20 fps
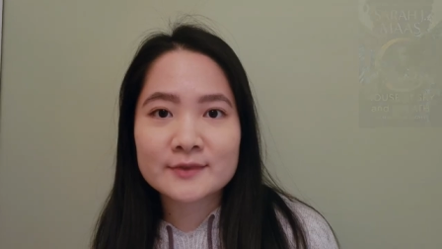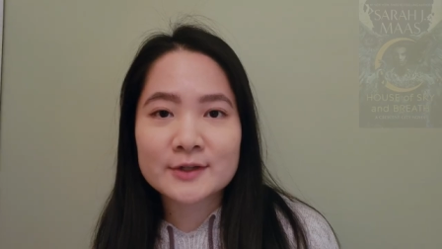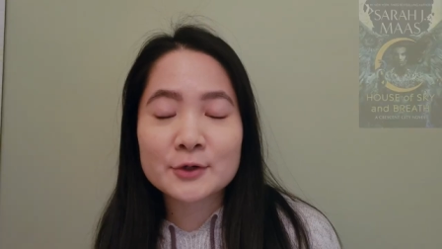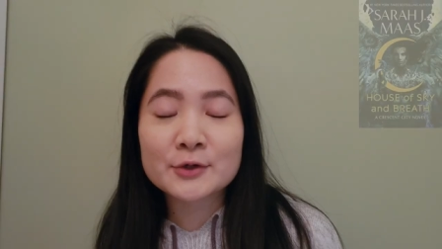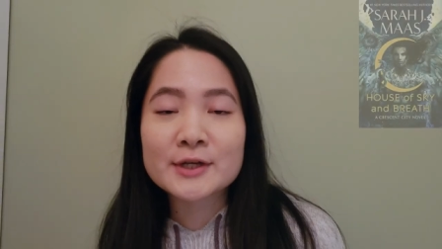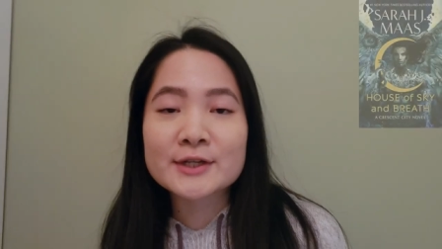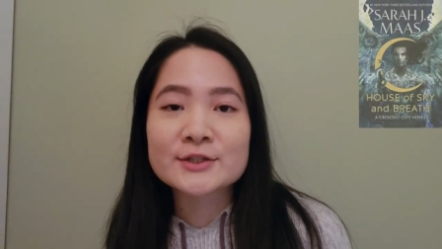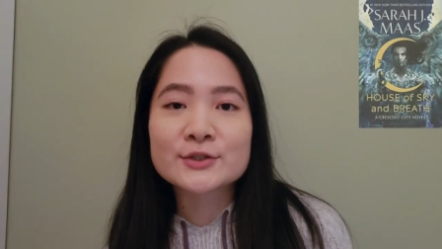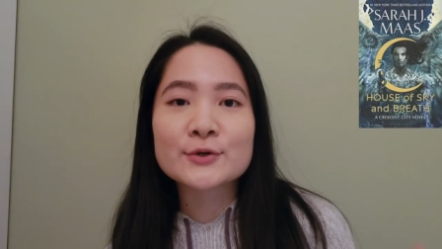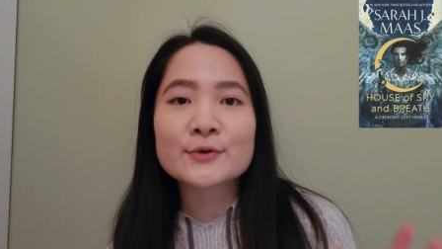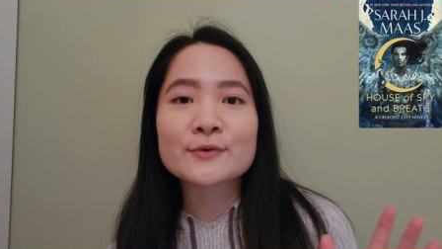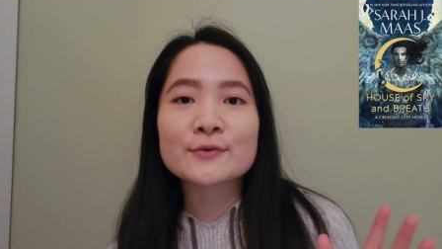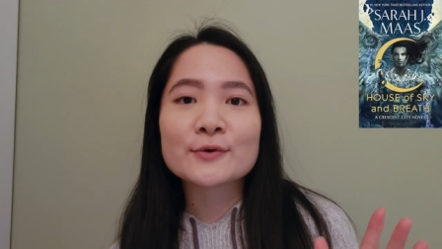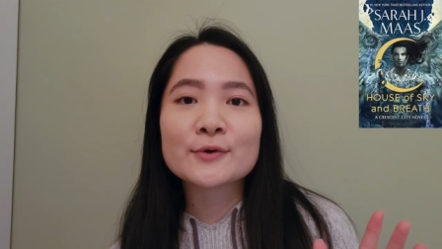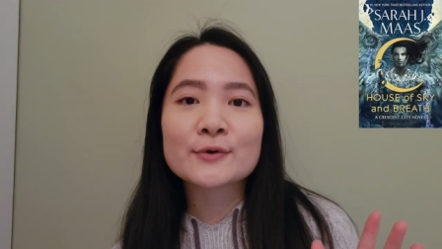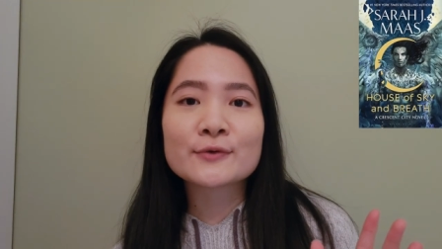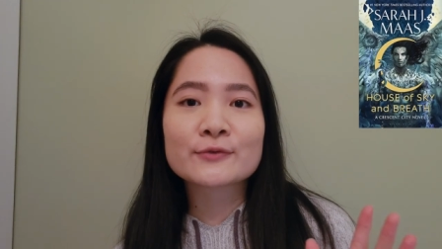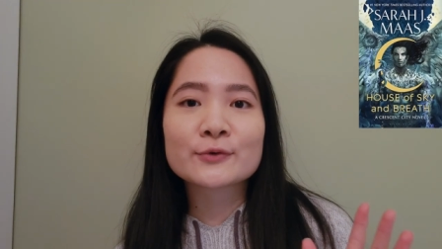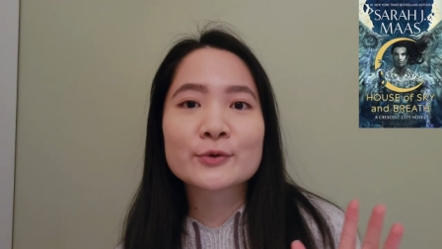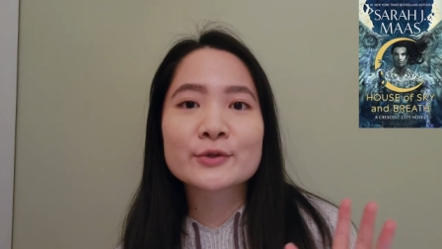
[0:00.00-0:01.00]
Okay, so
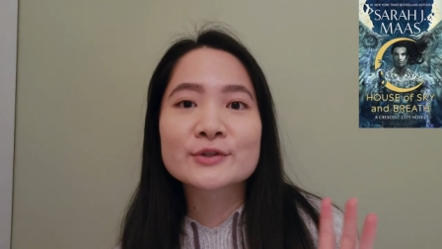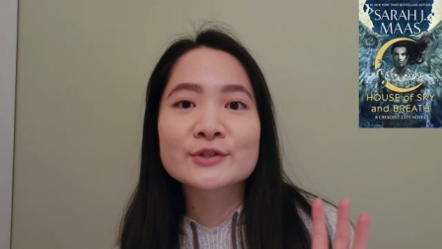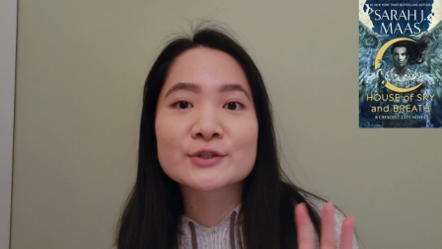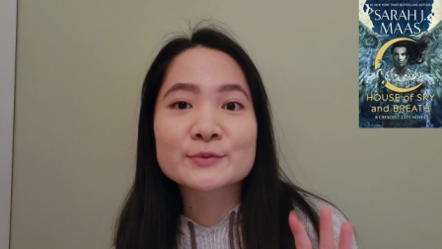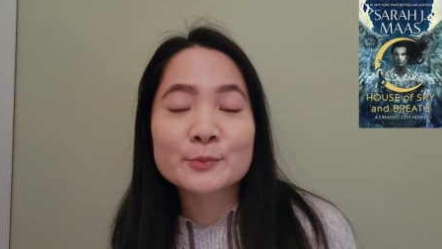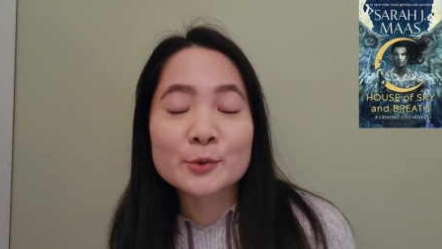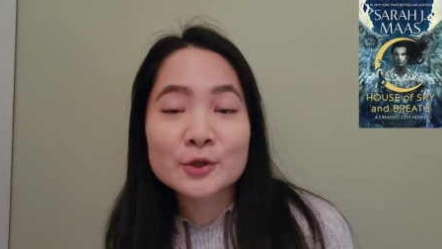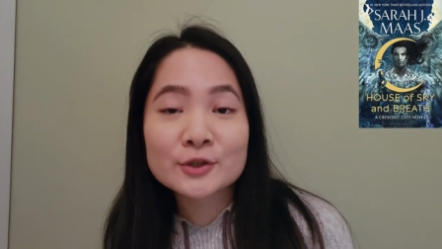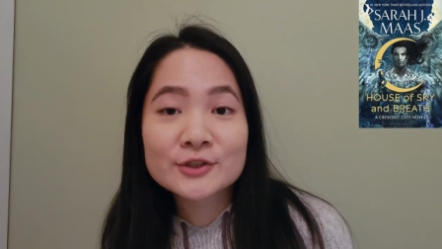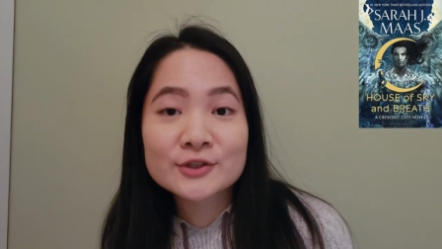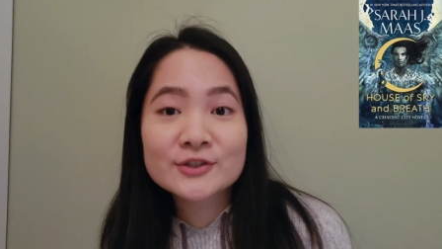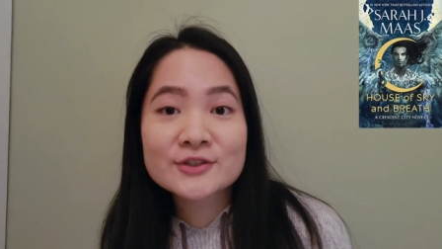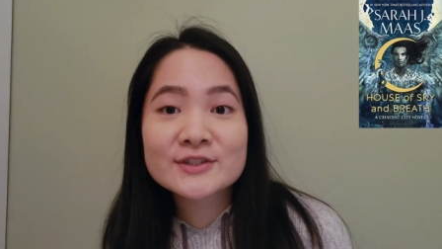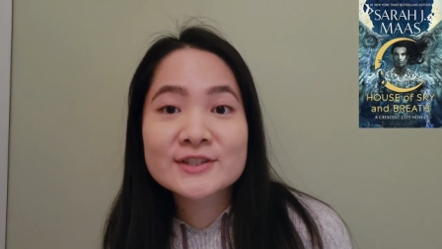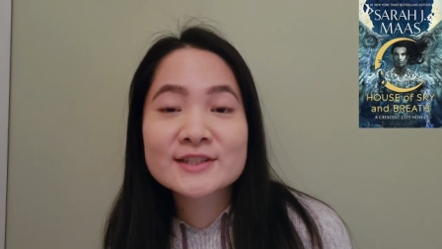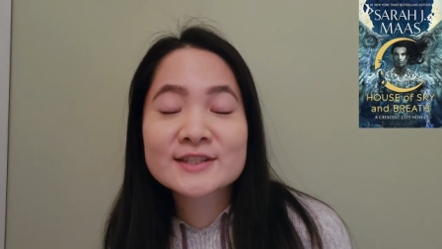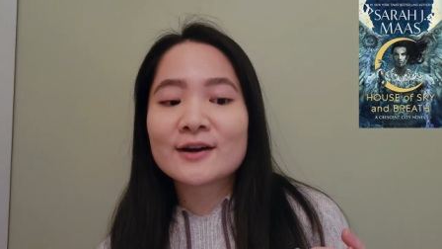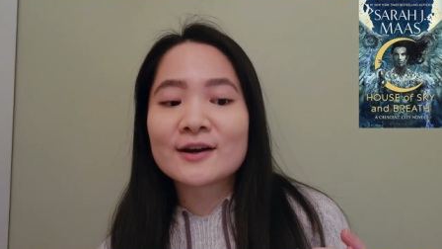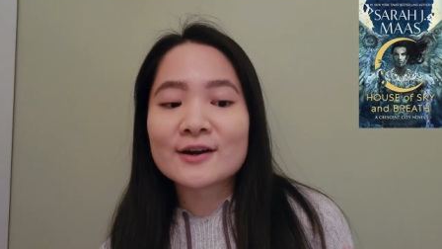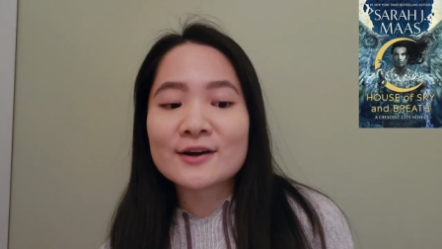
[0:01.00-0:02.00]
for the
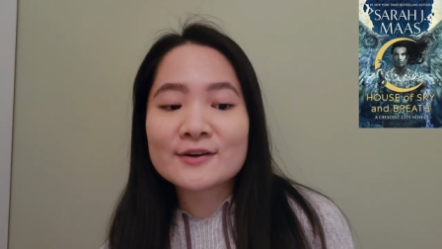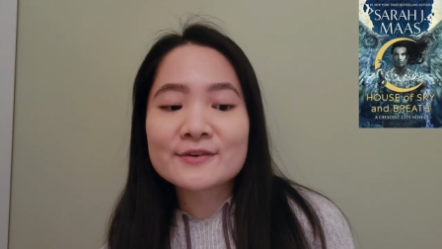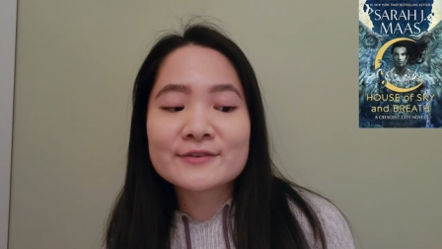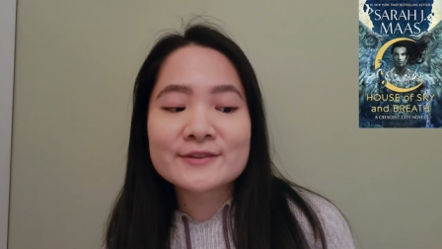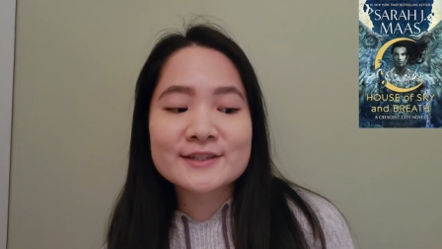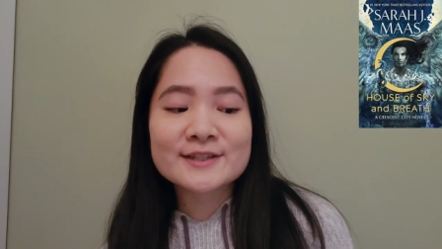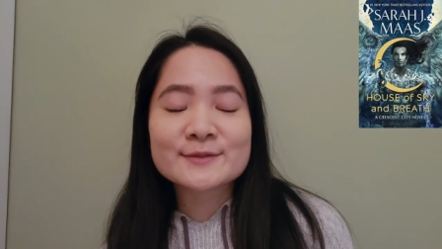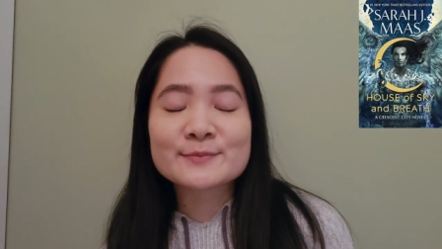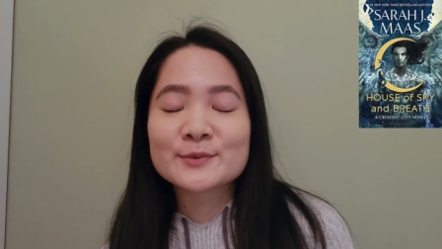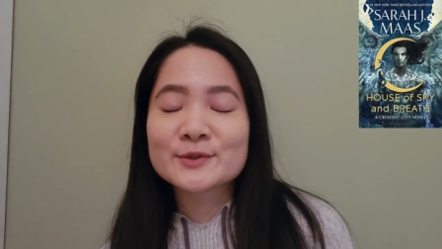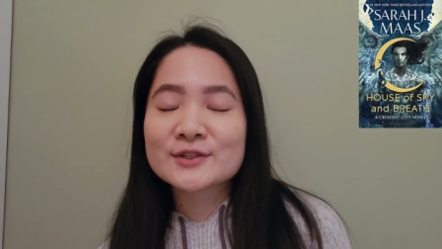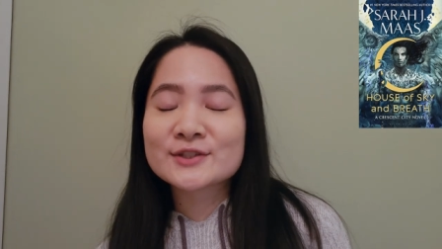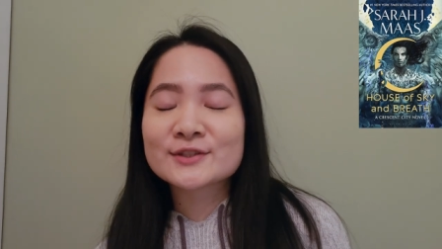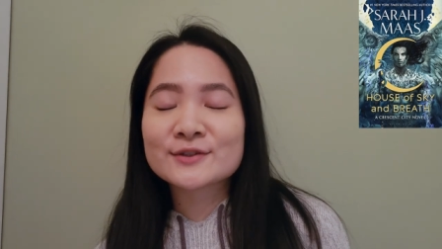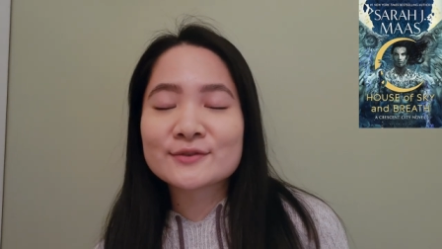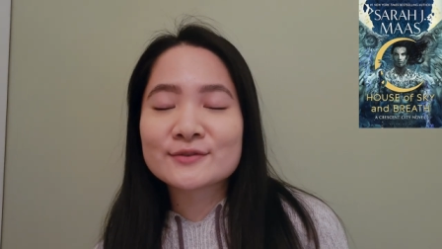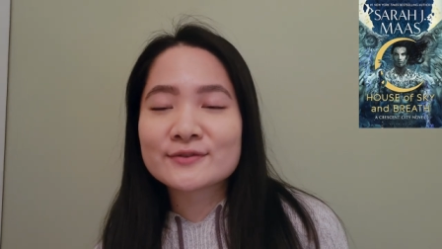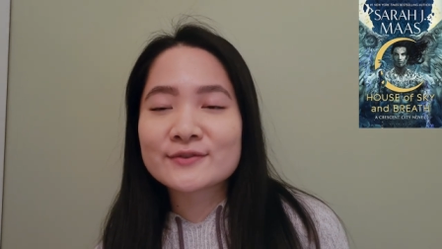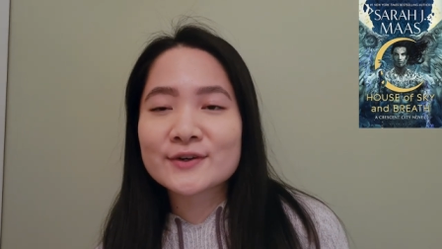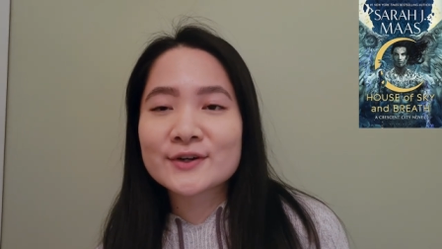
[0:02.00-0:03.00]
spoilers of this book
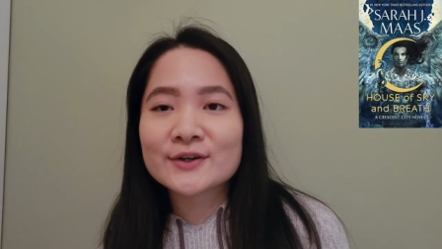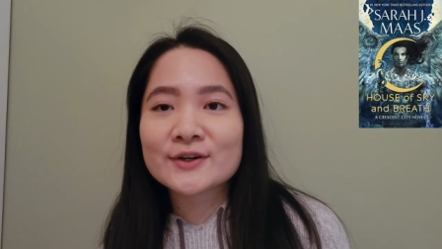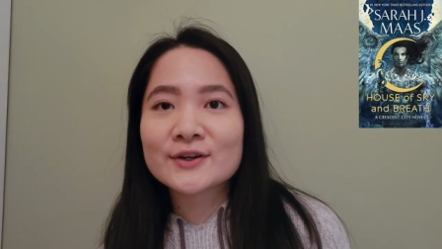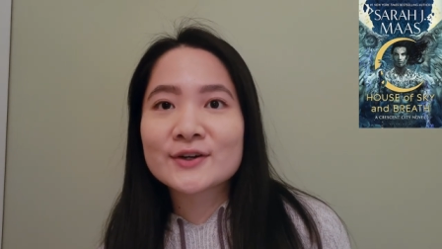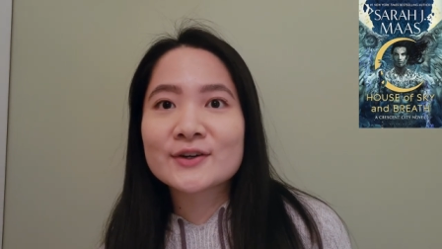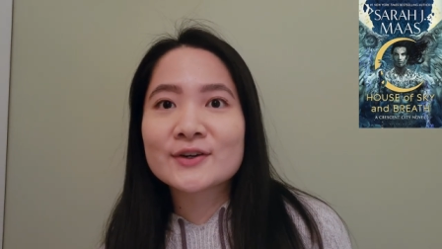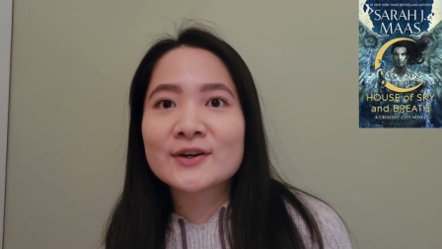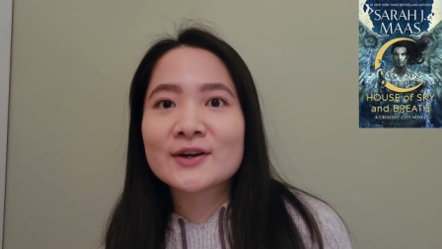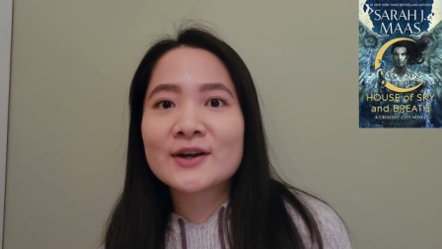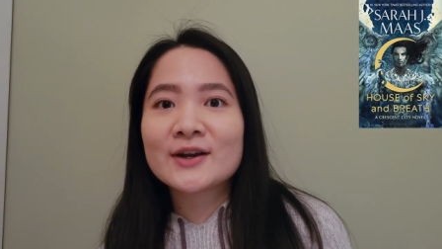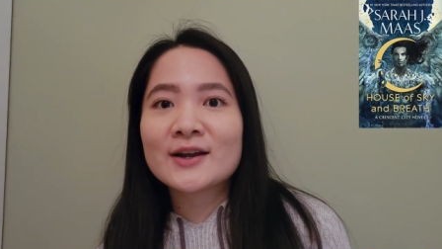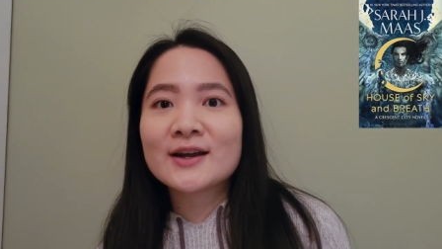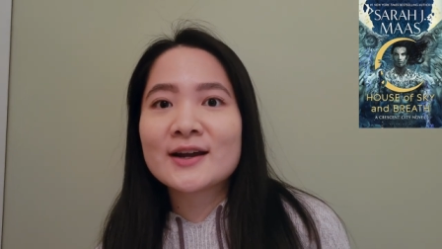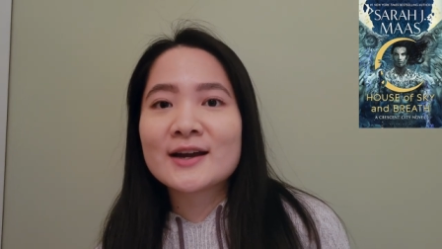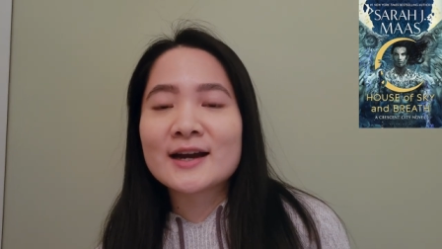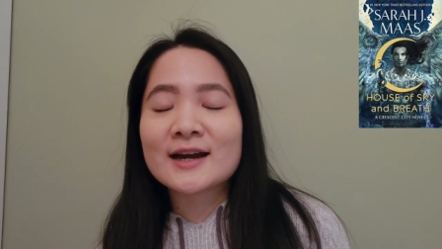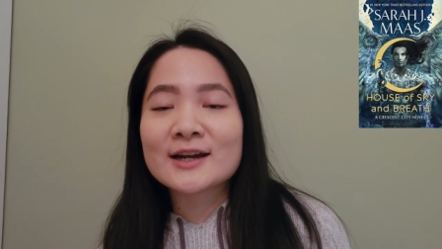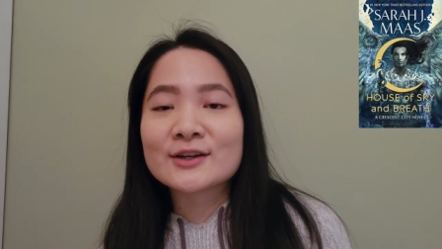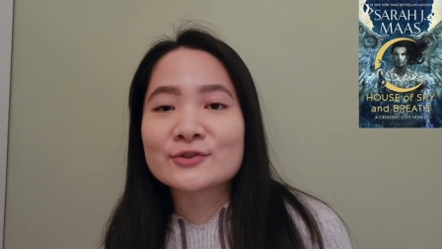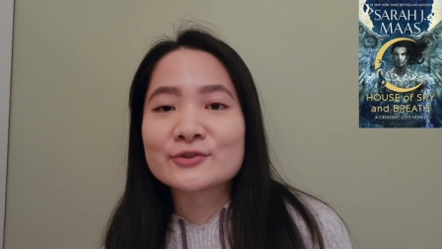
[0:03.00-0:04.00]
so far,
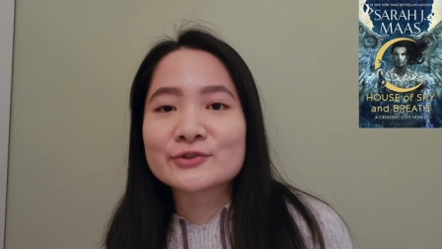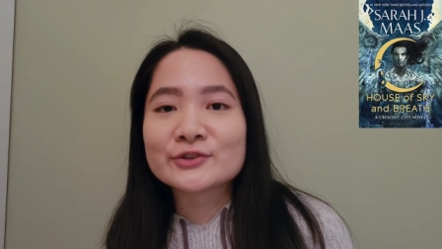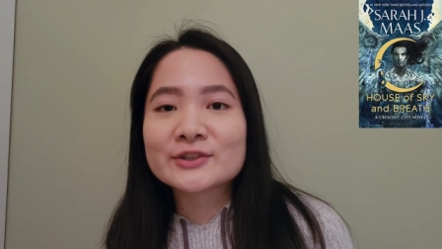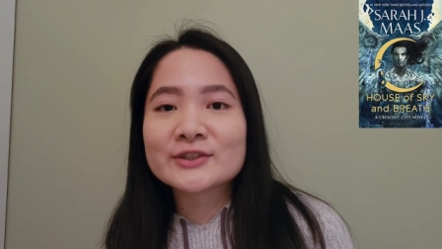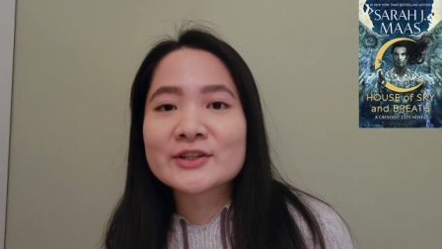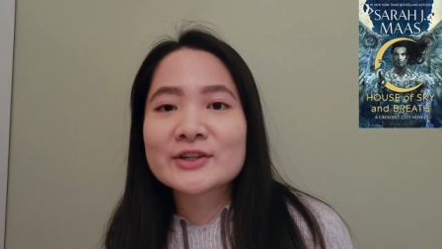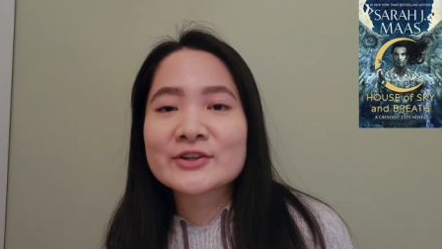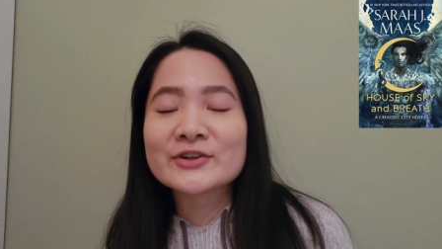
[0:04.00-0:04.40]
I really,